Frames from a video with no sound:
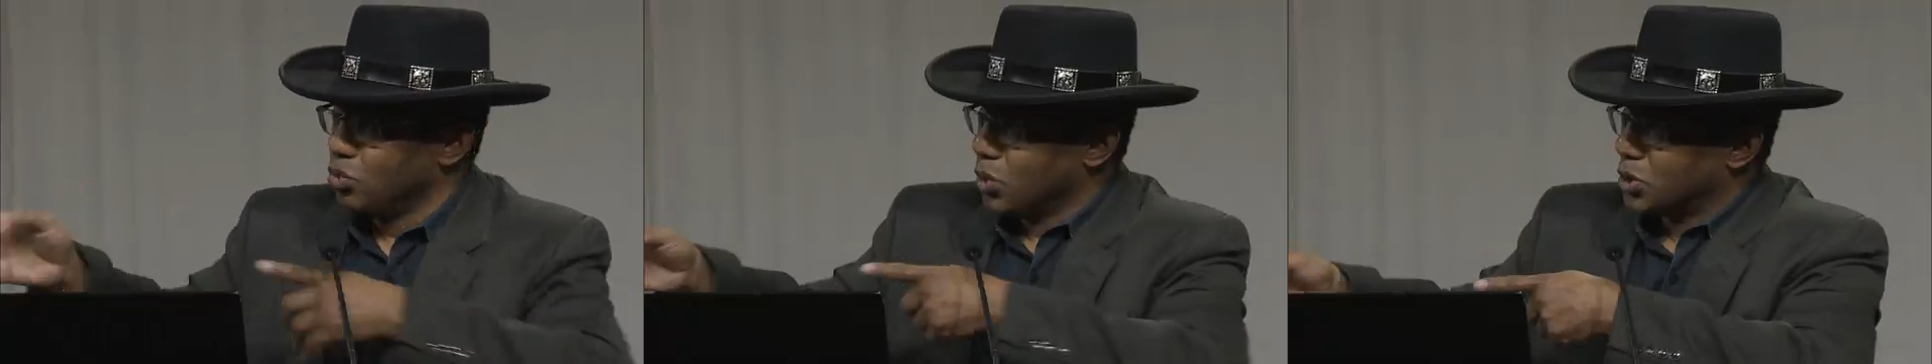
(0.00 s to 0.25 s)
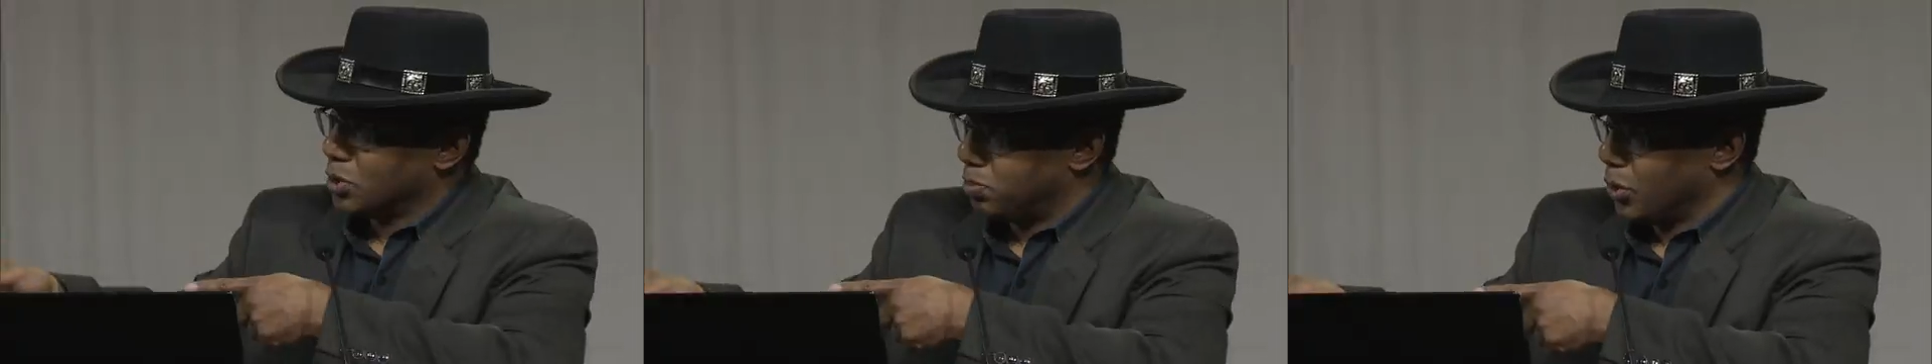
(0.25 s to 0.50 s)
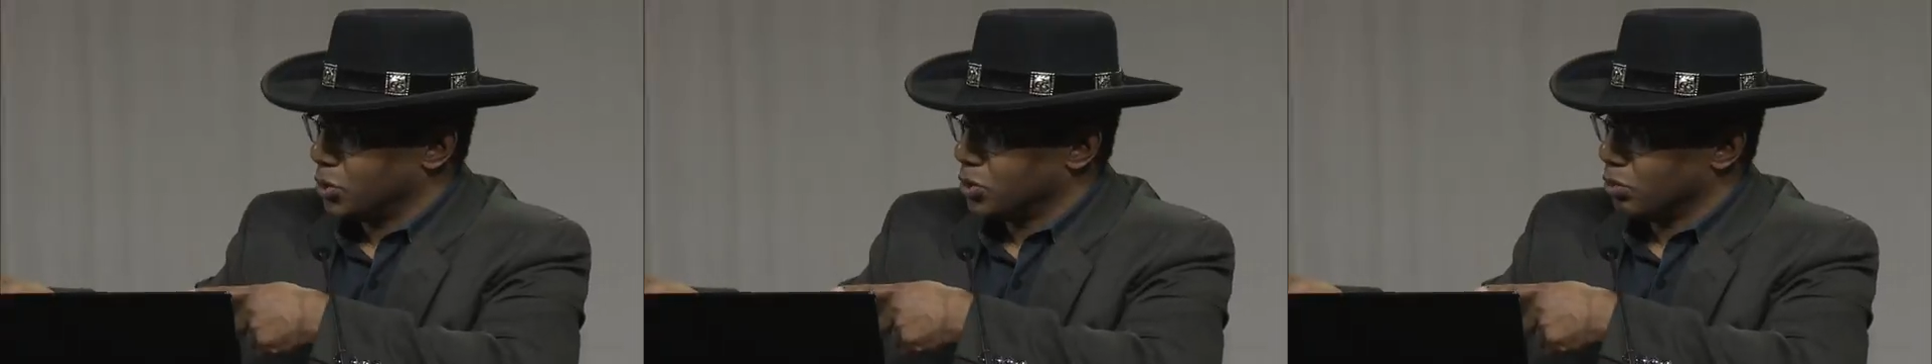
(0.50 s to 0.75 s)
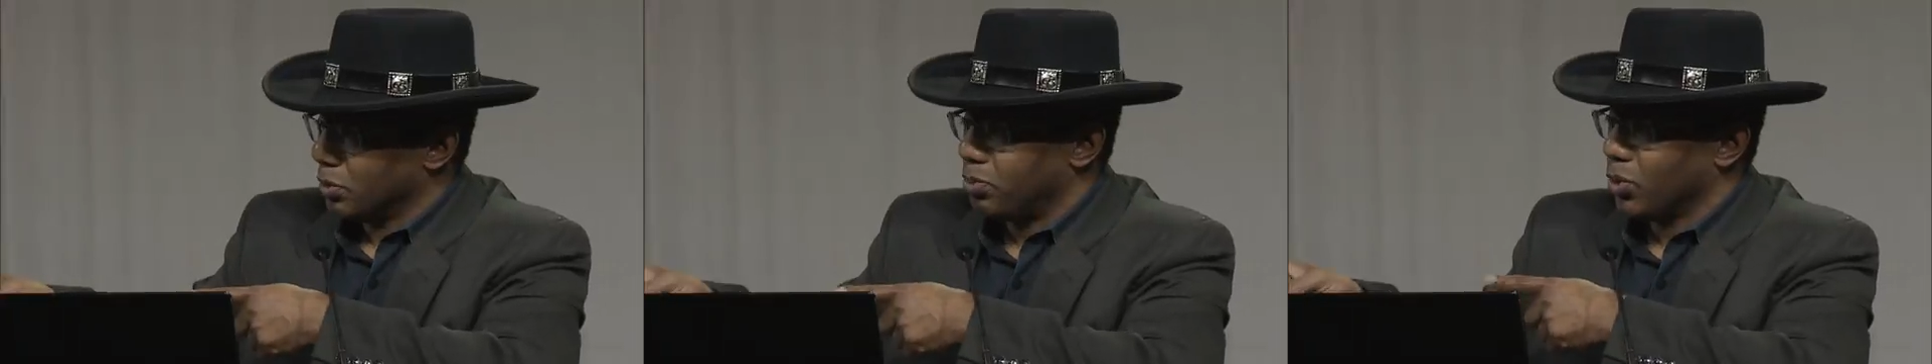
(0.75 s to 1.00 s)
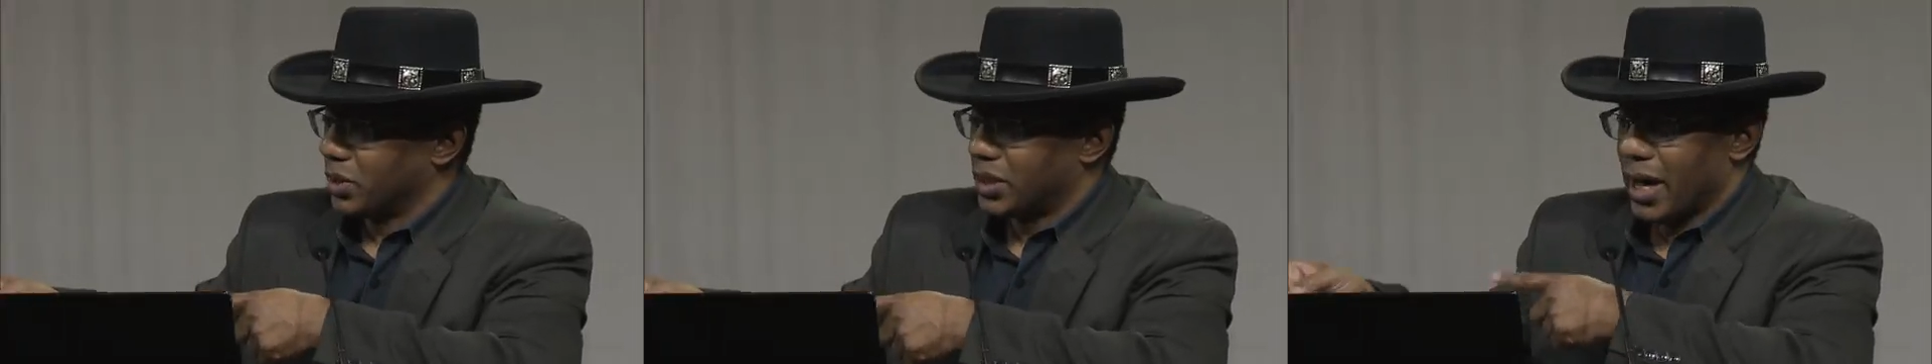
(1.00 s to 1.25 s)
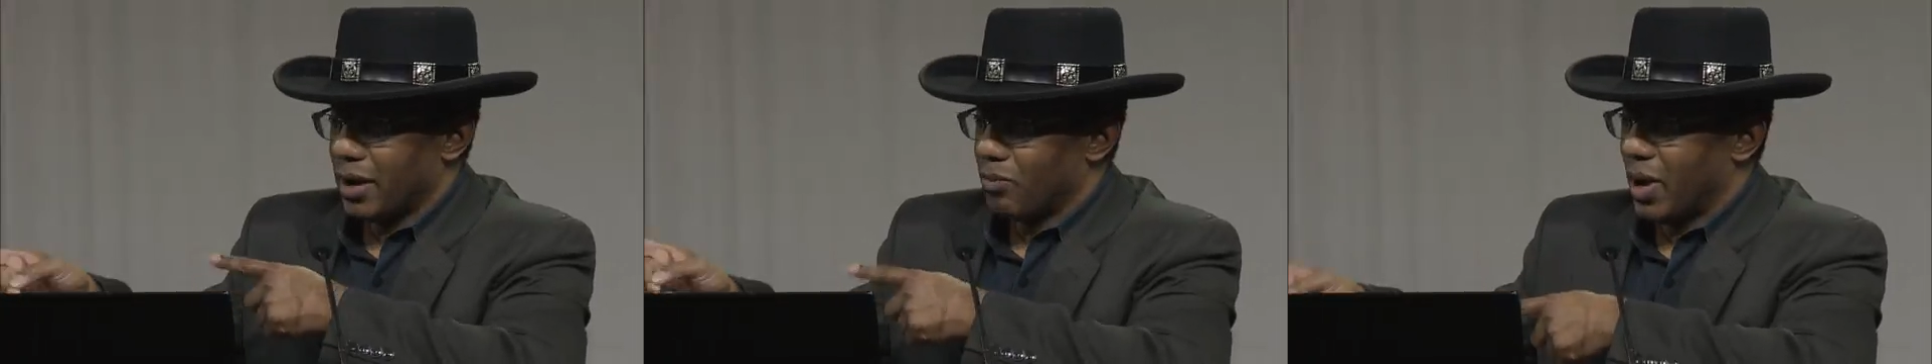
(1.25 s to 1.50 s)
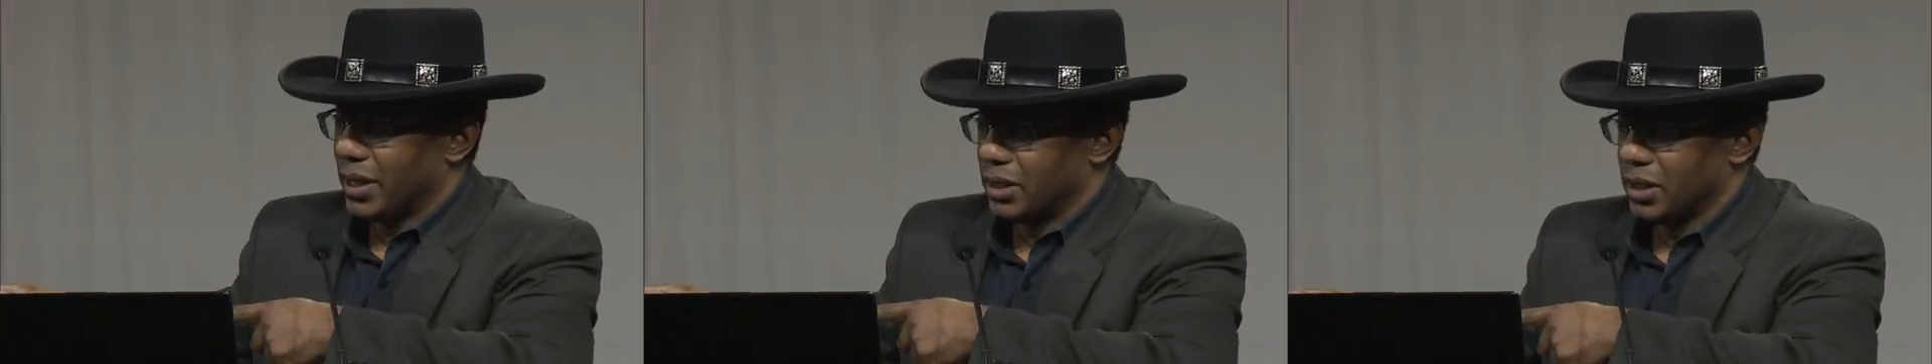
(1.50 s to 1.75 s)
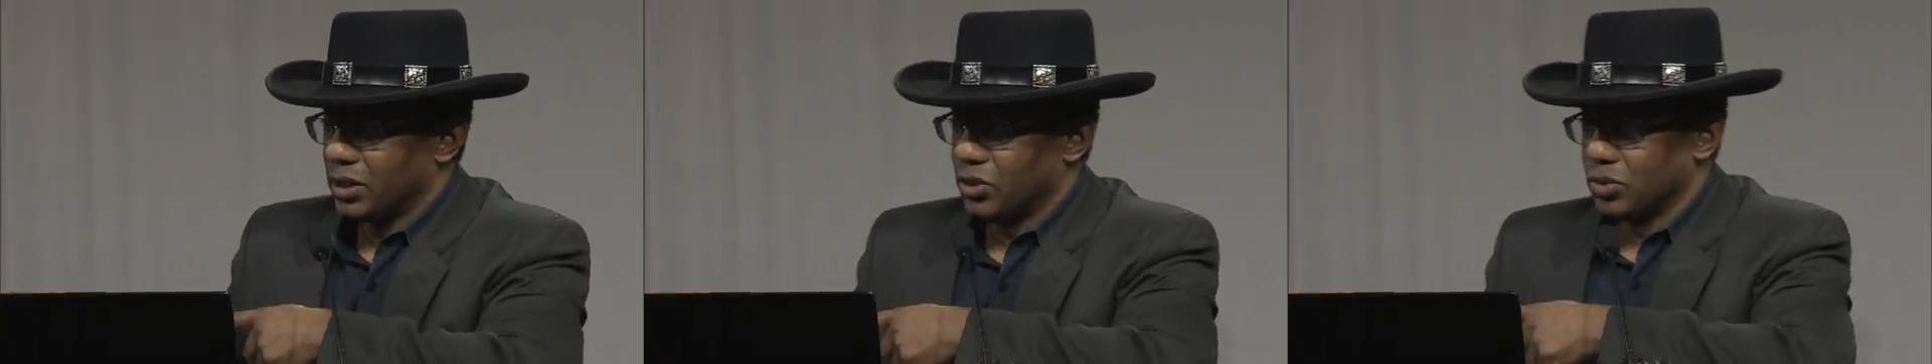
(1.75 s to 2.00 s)
were supposed to report that. Why
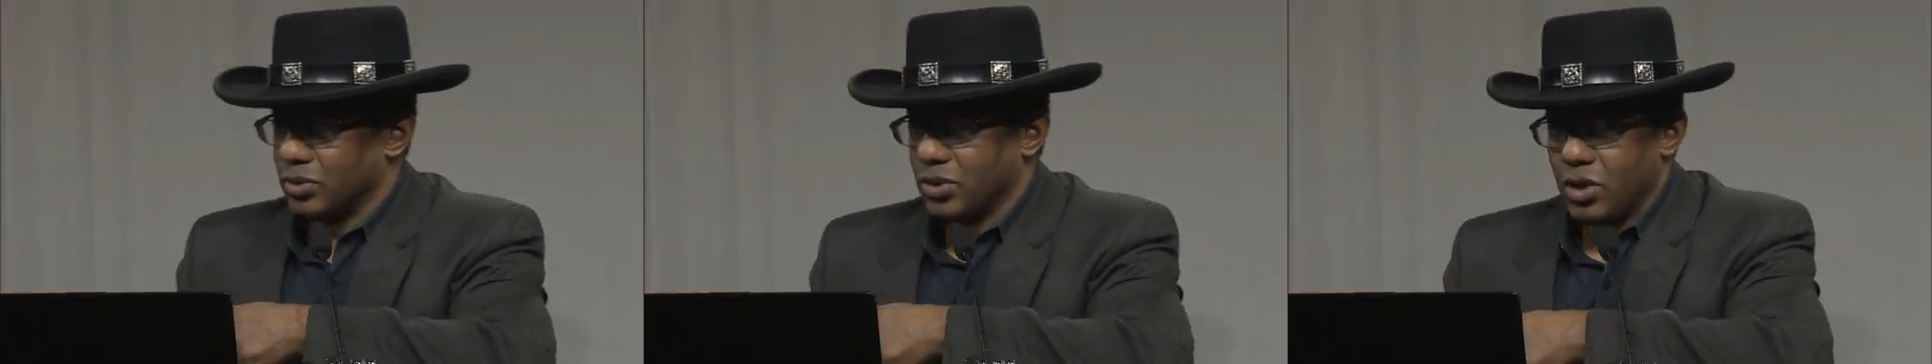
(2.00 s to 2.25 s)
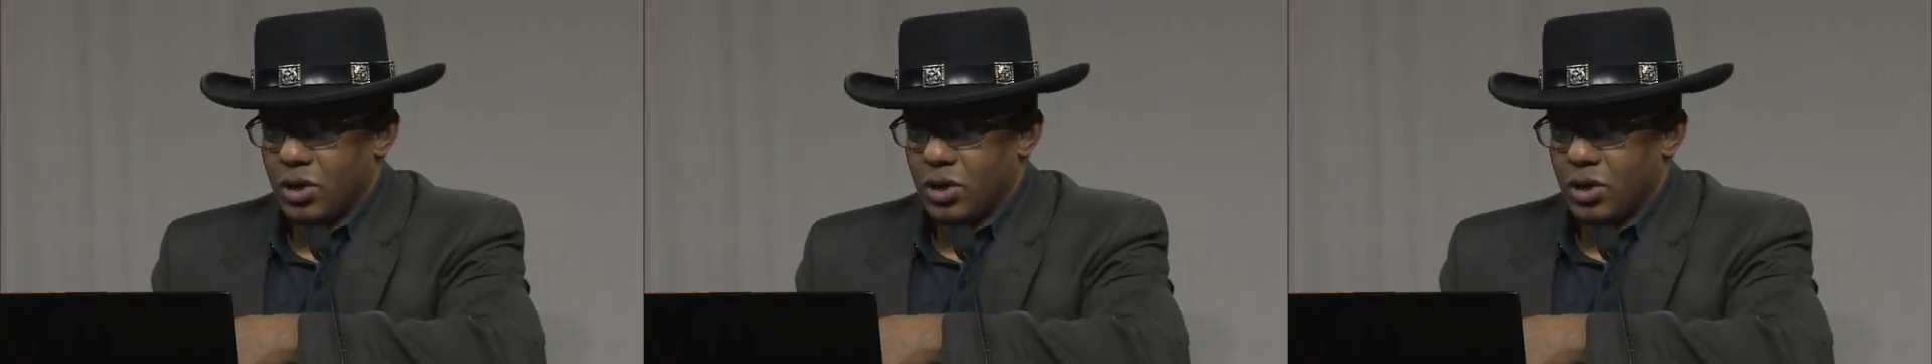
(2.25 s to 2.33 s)
didn't you?